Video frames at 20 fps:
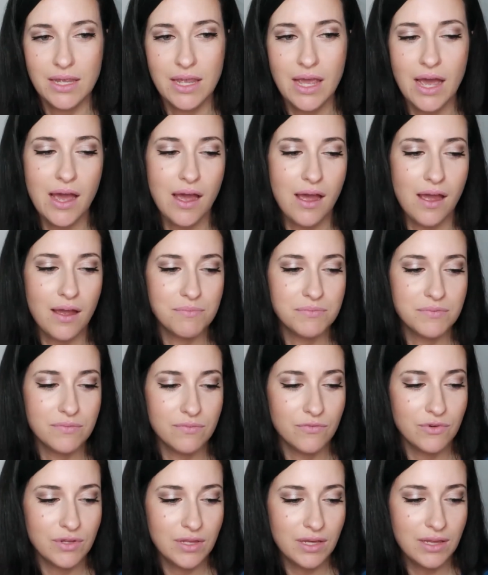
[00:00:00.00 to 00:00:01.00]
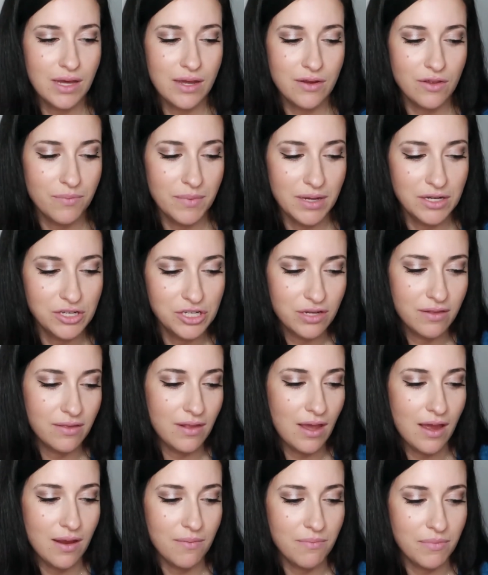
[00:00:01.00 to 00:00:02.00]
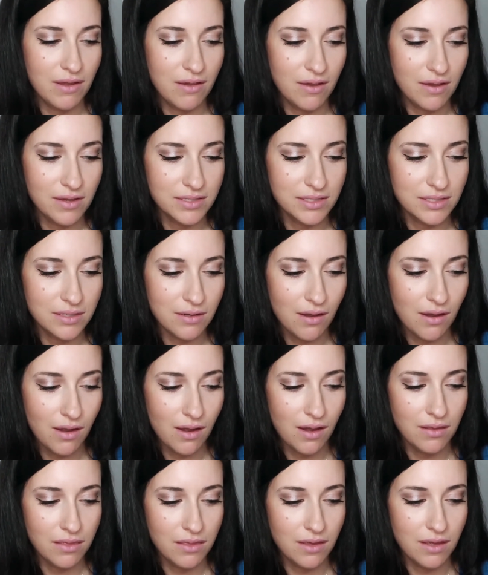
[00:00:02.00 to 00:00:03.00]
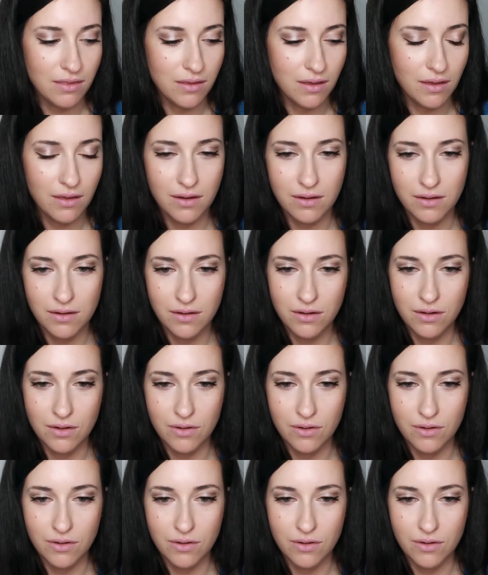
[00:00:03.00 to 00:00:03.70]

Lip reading: Yeah, I'm really glad you mentioned that, because I think that,